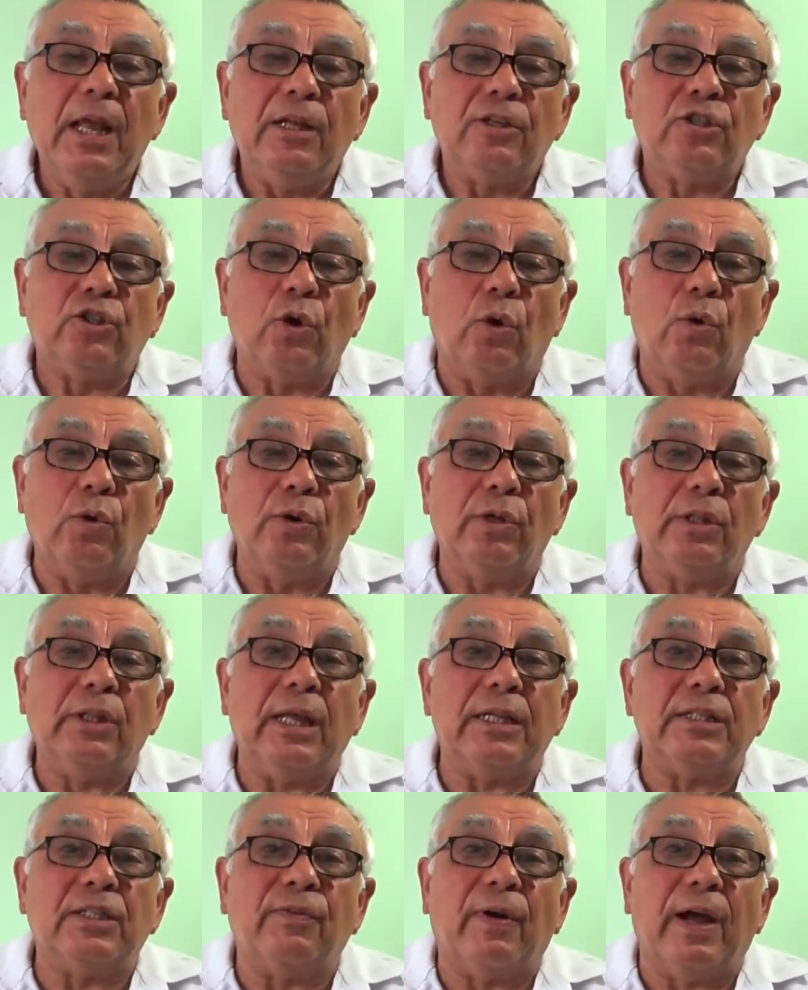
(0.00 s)
So
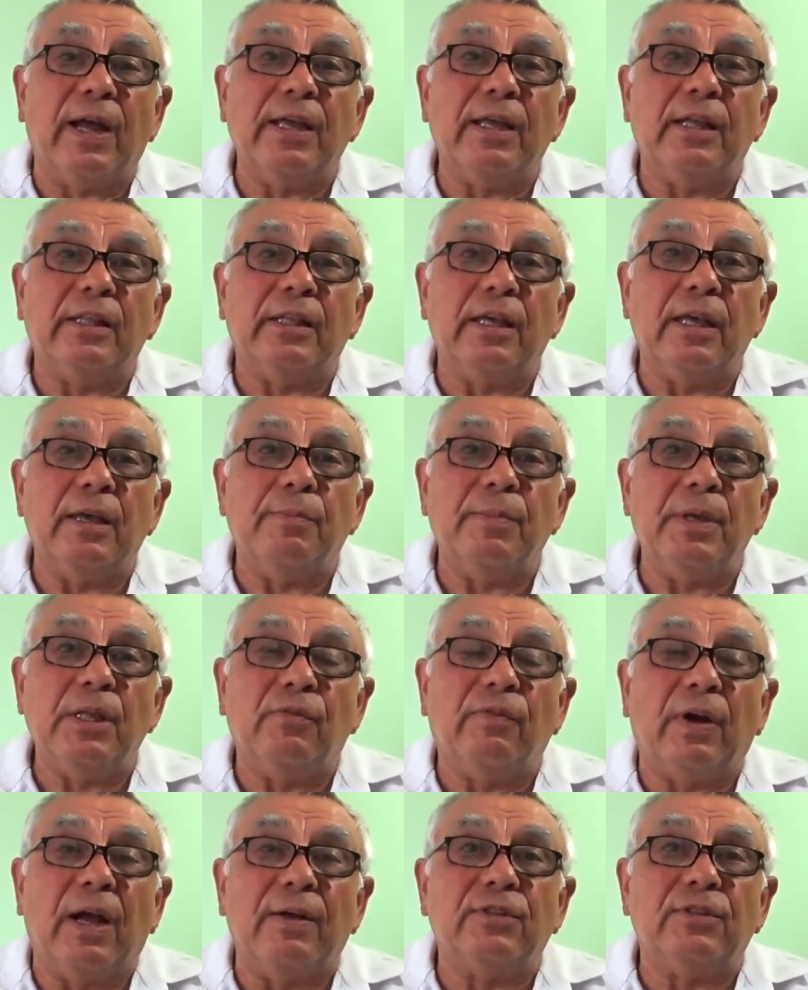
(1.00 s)
that's why the
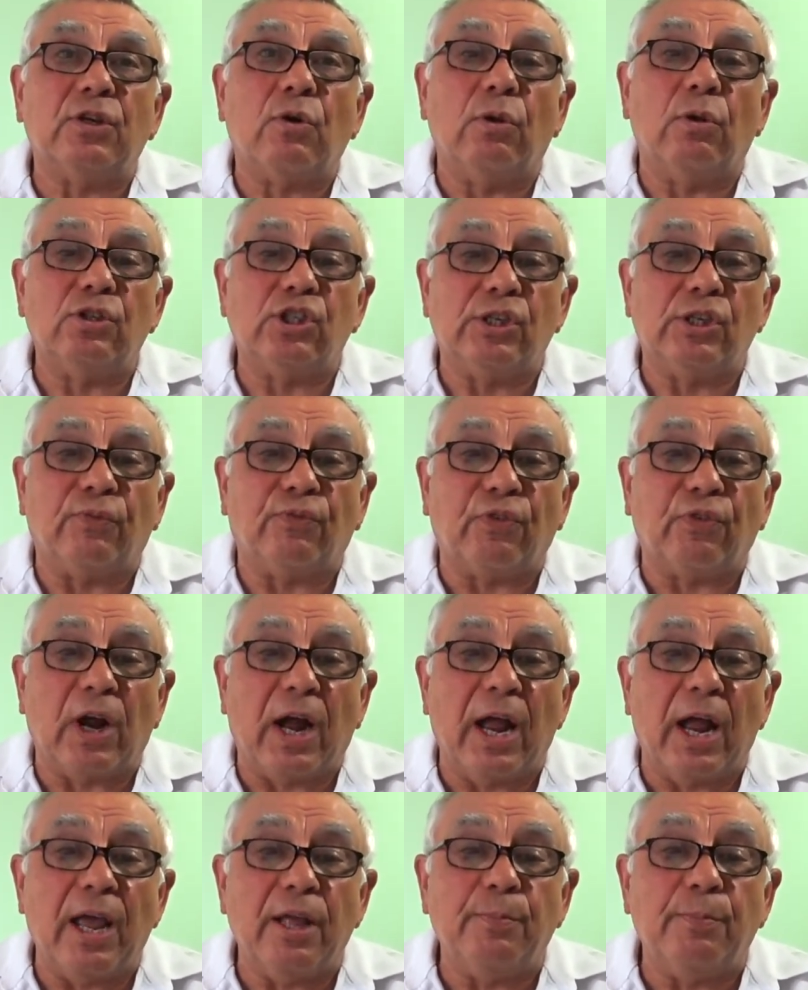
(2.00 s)
midwives called
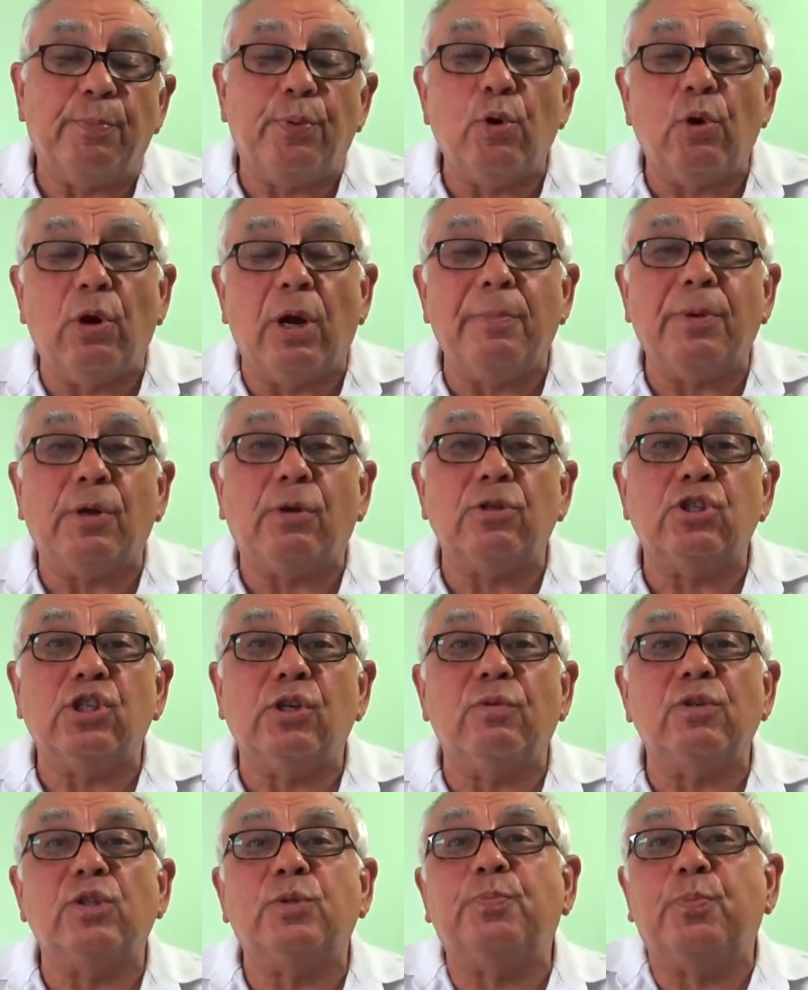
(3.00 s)
Shifra and Pua because
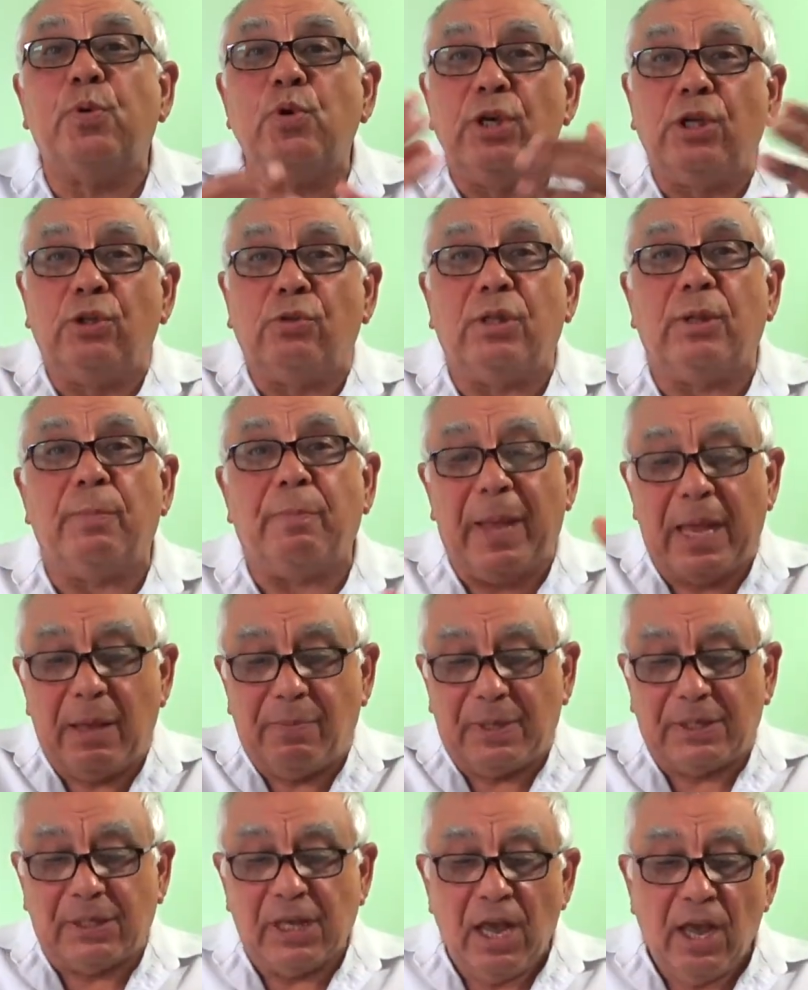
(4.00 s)
she was pooing the
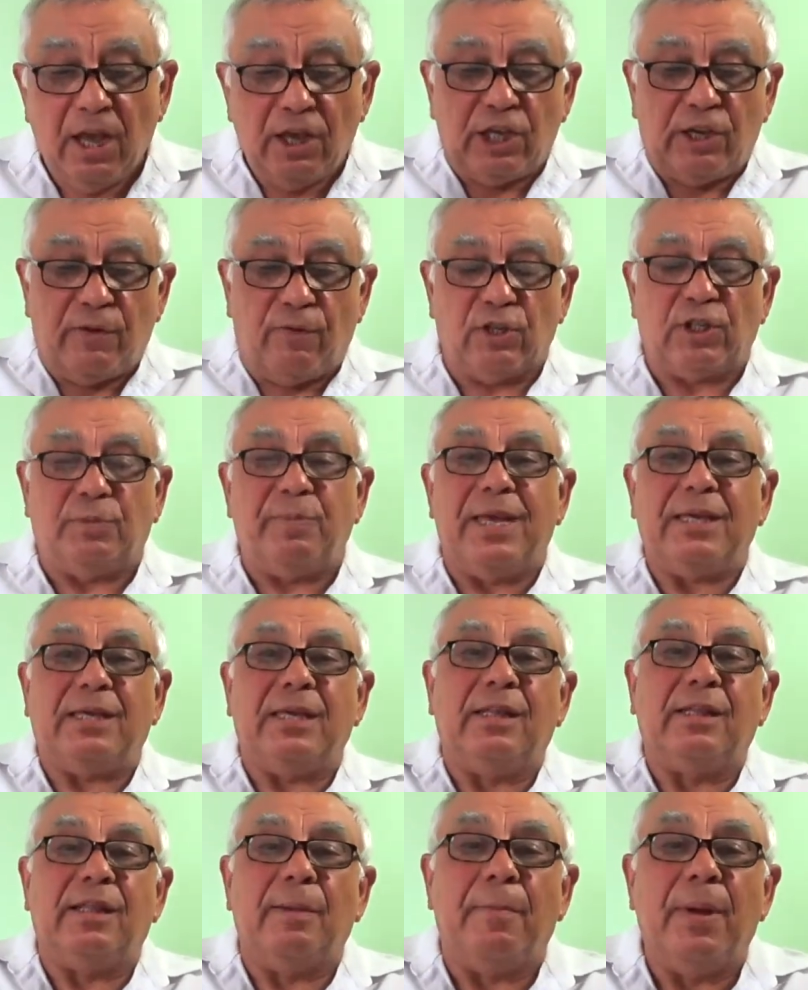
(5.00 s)
babies, she was
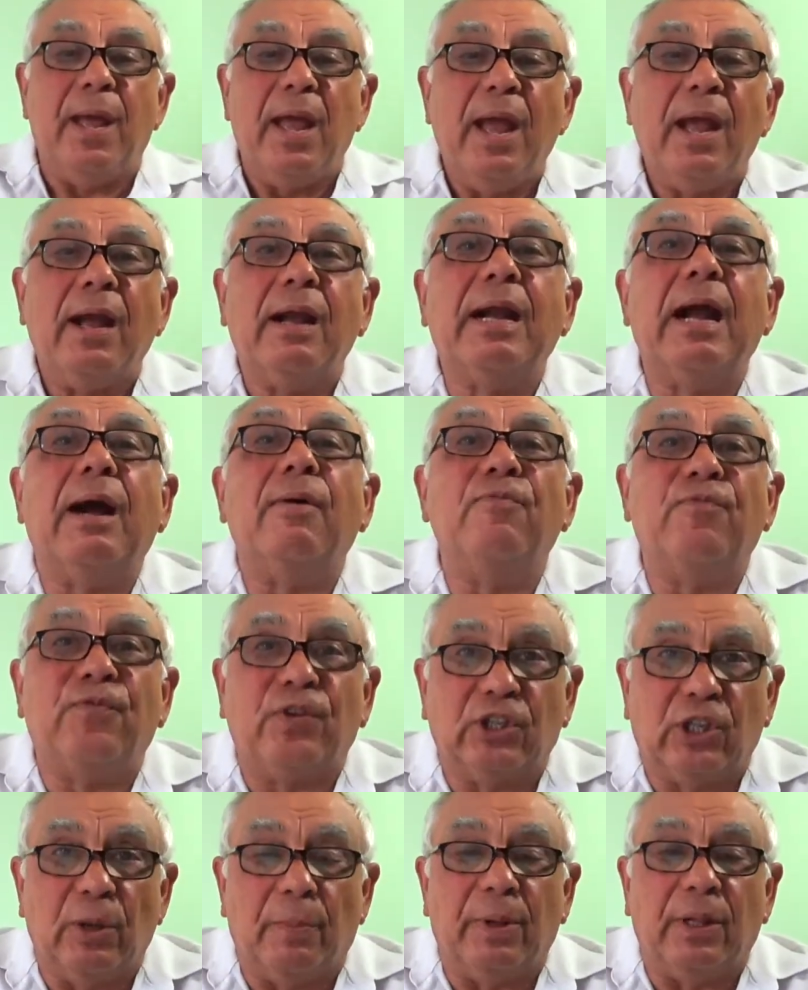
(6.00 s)
making them
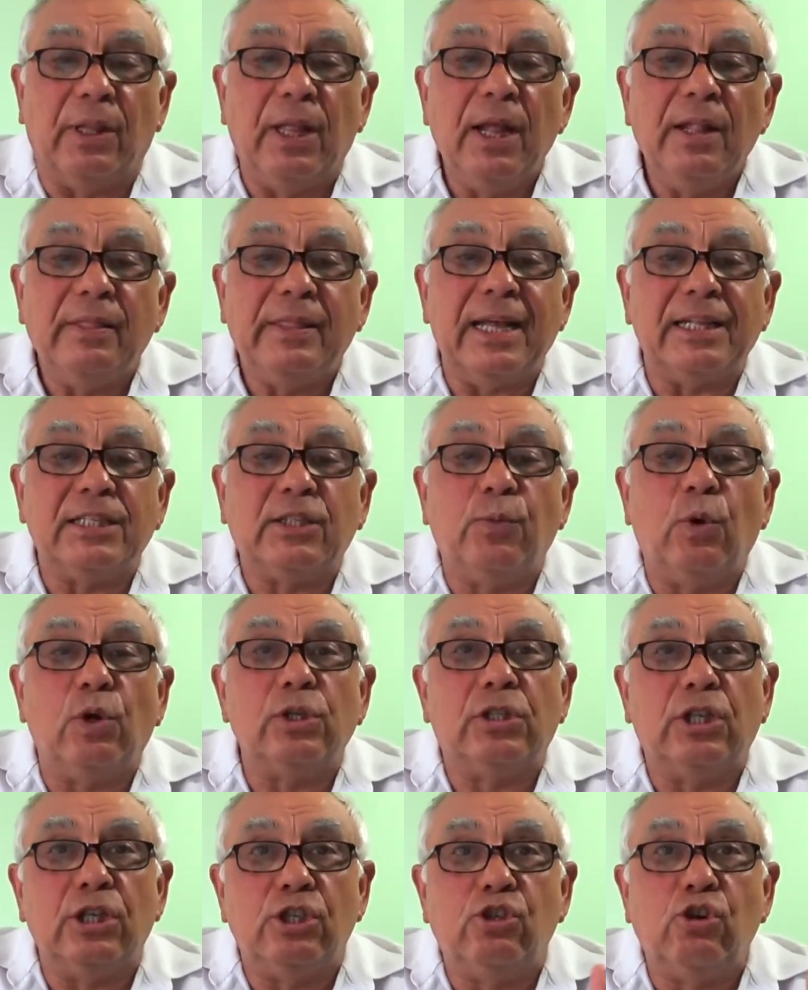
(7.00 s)
comfortable. That
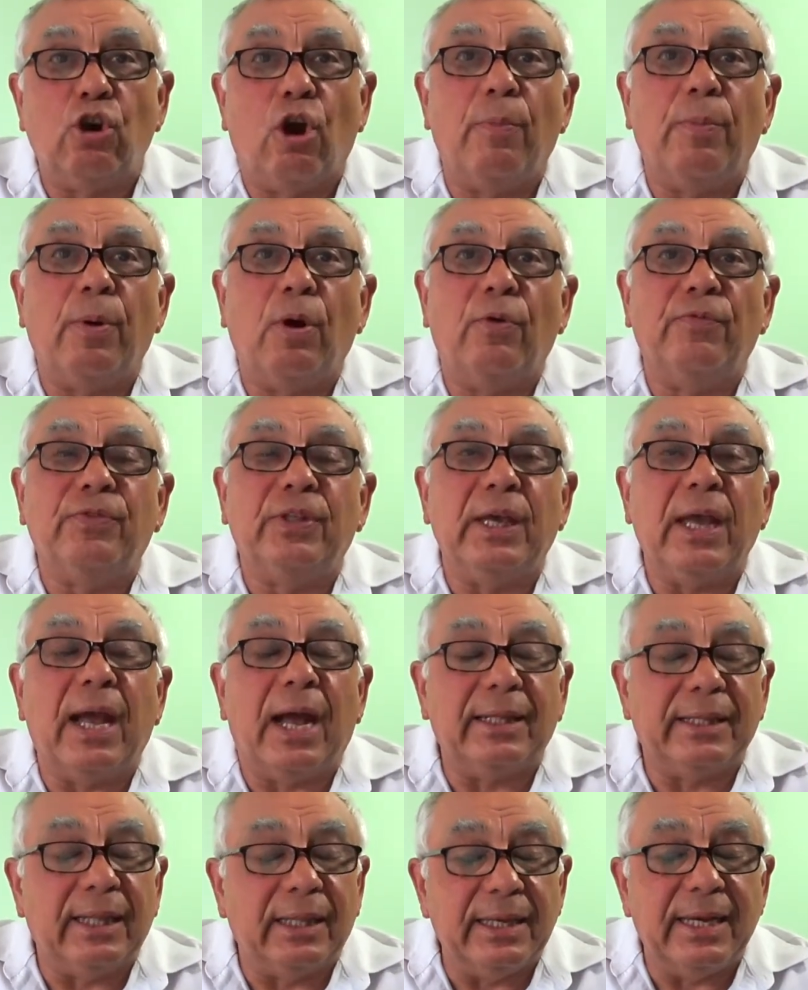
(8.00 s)
was the job of the
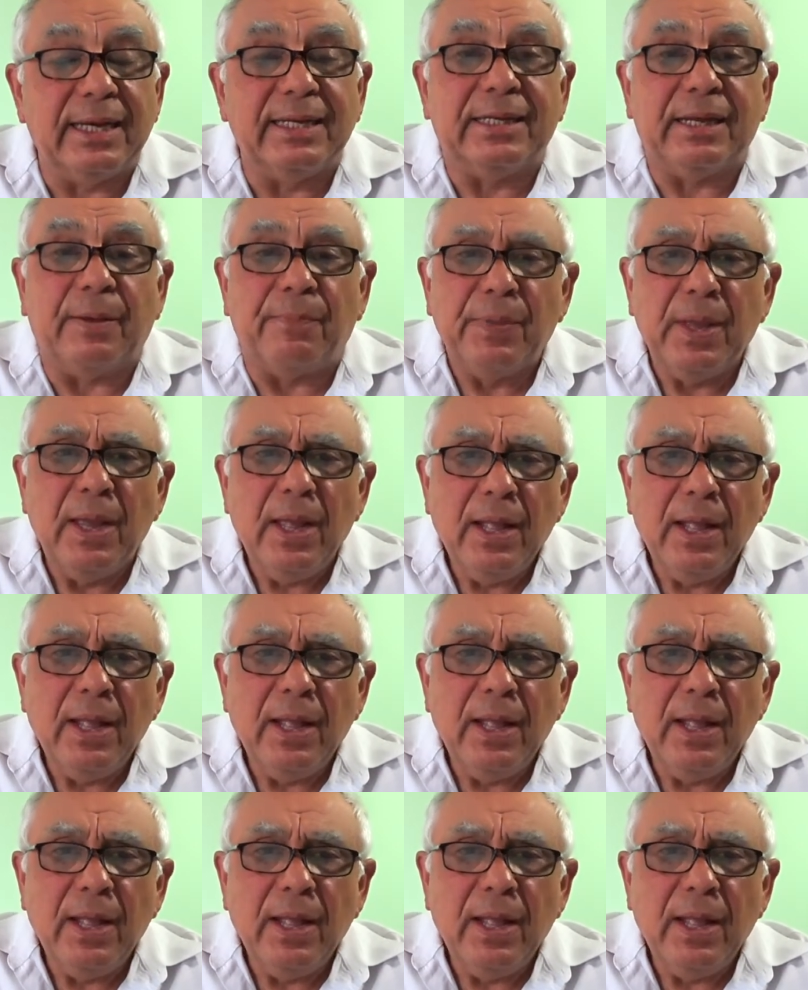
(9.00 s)
other lady.